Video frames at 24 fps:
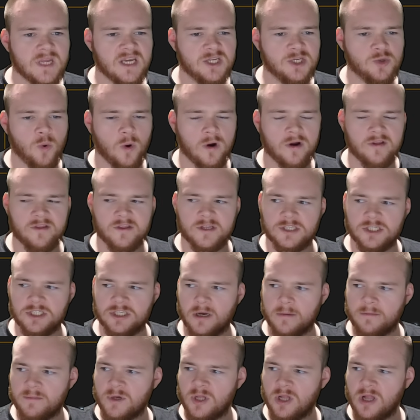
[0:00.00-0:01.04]
Each one of the
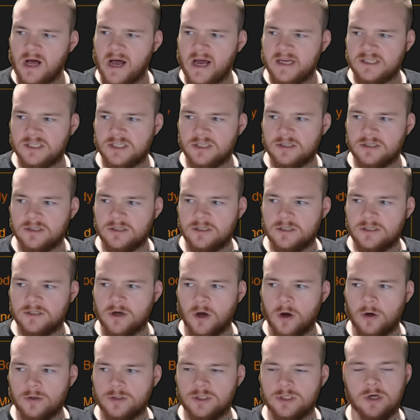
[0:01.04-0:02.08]

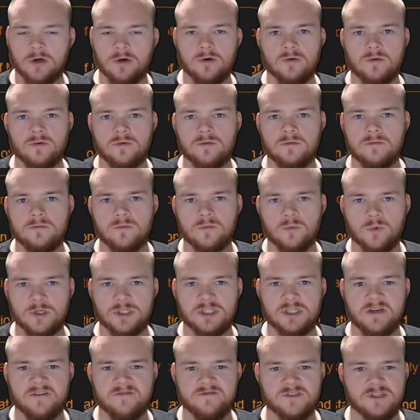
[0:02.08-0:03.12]
subclasses also
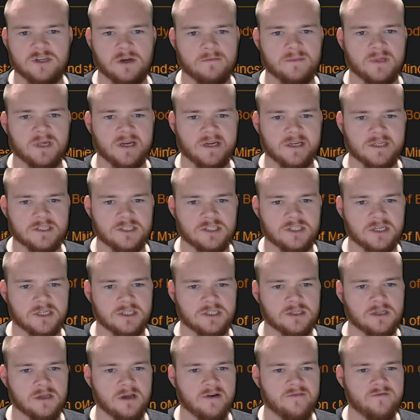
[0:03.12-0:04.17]
receives something at
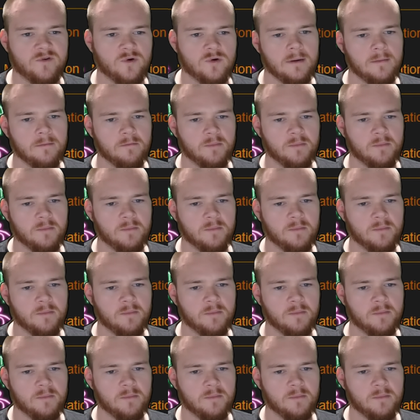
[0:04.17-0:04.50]
6th level,